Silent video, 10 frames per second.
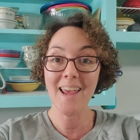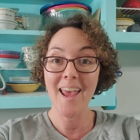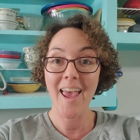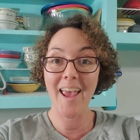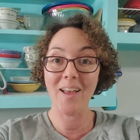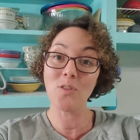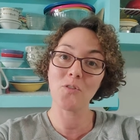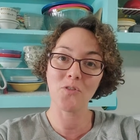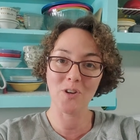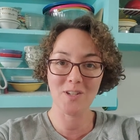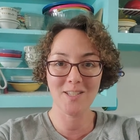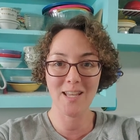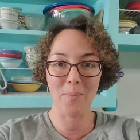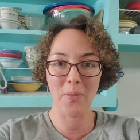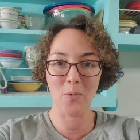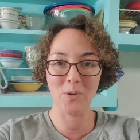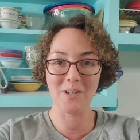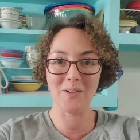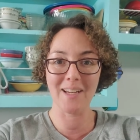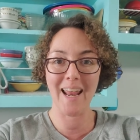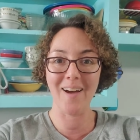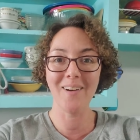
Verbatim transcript: and the first step that we're doing now.